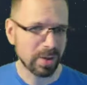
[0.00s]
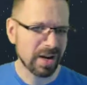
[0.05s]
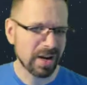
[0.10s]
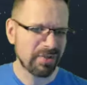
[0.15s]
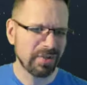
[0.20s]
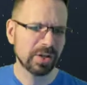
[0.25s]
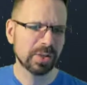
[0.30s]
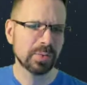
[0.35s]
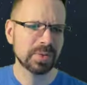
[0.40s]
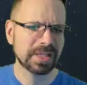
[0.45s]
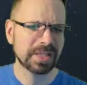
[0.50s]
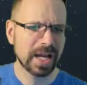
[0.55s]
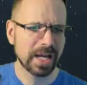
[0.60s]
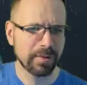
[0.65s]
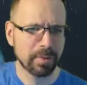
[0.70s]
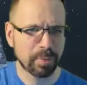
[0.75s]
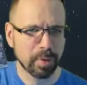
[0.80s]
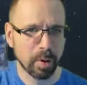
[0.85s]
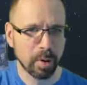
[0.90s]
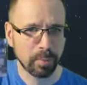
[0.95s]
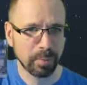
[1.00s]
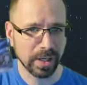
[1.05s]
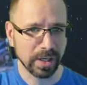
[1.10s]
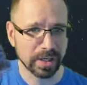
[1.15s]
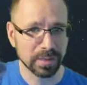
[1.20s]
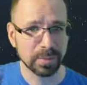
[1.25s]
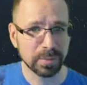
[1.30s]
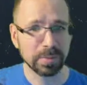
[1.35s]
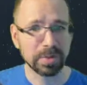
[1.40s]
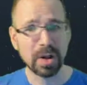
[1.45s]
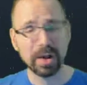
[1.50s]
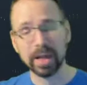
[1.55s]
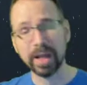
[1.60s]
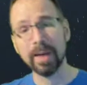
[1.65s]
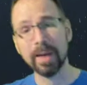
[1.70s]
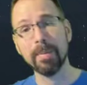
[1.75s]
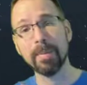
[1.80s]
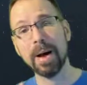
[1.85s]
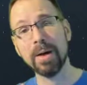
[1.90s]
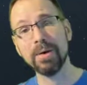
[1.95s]
And I figured it was kind of appropriate because we were
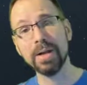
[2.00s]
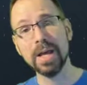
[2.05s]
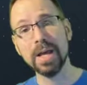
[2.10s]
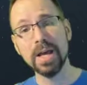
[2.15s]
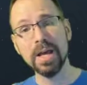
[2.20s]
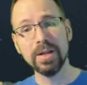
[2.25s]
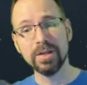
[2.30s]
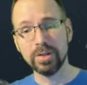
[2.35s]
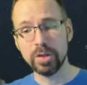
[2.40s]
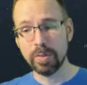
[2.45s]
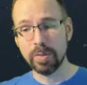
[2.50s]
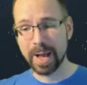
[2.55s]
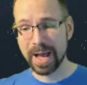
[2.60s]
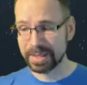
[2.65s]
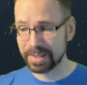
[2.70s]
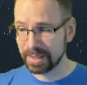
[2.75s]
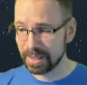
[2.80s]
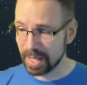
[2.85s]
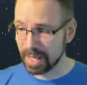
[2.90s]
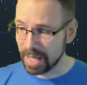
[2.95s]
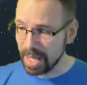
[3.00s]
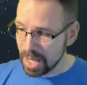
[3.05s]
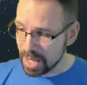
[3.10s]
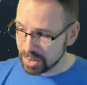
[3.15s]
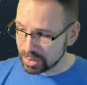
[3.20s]
talking about dubacks today.